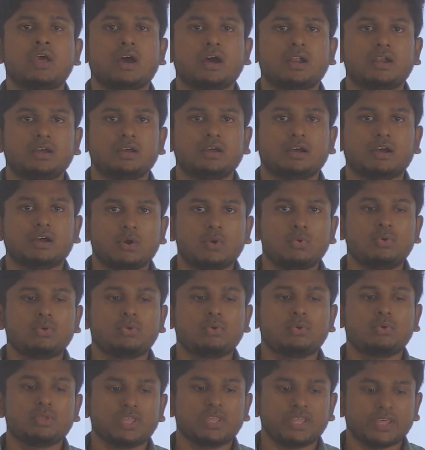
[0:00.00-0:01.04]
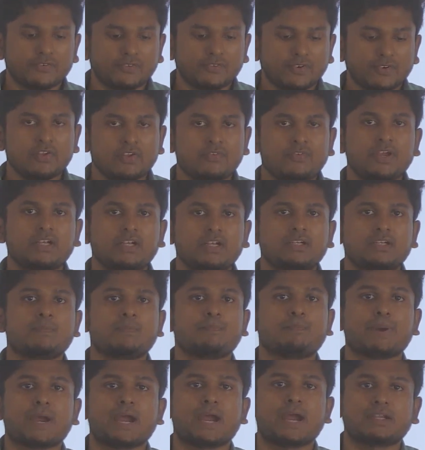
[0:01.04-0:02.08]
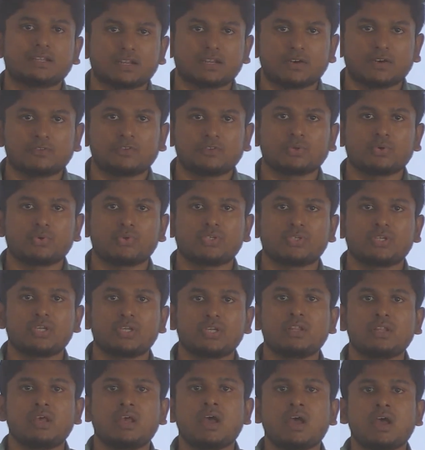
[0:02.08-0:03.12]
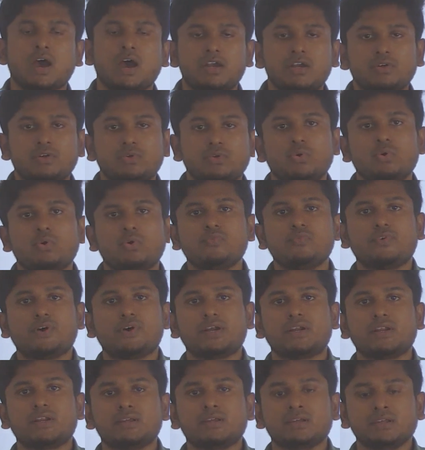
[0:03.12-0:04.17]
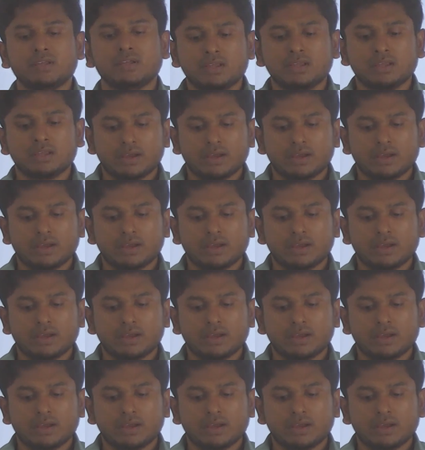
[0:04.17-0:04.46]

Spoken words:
and how to evaluate the pattern of the question and go for